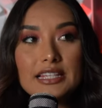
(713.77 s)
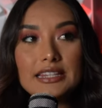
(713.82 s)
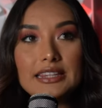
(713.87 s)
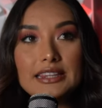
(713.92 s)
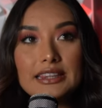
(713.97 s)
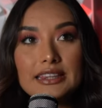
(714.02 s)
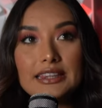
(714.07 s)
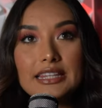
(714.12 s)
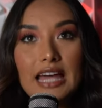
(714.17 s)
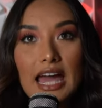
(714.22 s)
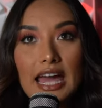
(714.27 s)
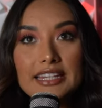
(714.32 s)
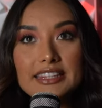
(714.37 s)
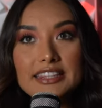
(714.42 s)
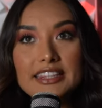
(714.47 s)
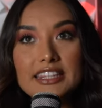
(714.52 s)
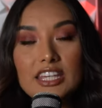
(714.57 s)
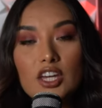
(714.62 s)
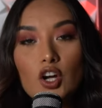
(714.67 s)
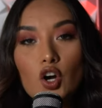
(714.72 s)
let
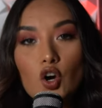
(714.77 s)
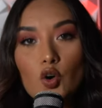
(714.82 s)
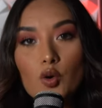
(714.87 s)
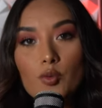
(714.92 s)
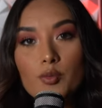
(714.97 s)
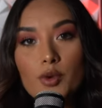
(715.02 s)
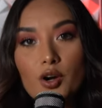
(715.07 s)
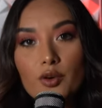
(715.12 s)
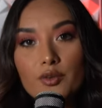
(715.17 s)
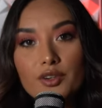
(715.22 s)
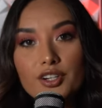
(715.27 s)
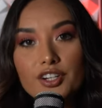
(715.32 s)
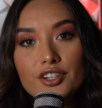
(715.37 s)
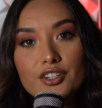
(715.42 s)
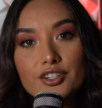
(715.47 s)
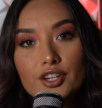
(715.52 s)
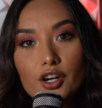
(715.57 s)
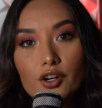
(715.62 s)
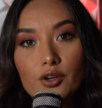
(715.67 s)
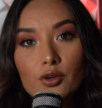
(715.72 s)
the
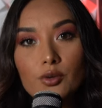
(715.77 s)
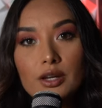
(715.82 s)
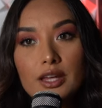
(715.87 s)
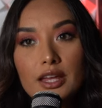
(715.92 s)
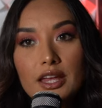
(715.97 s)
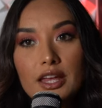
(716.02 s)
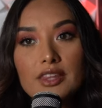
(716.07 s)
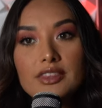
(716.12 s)
homeowner know